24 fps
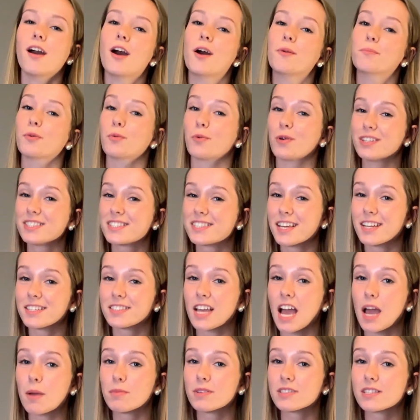But once that
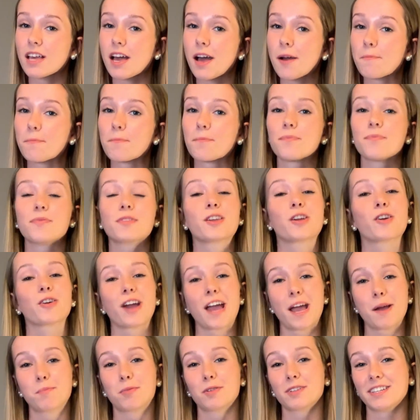time is up, you're
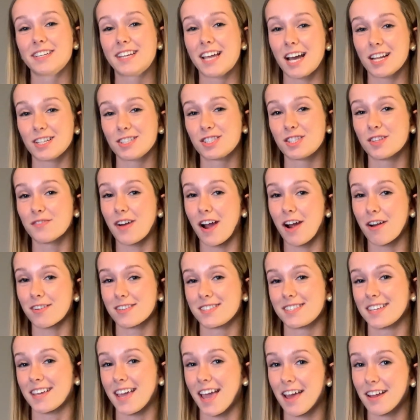able to catch the virus
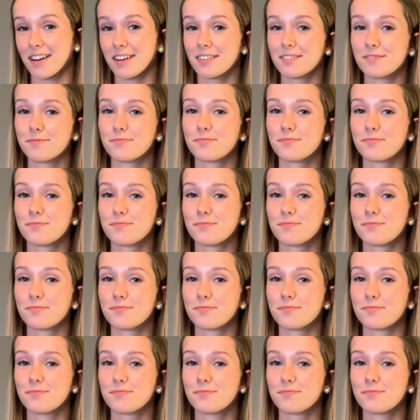again.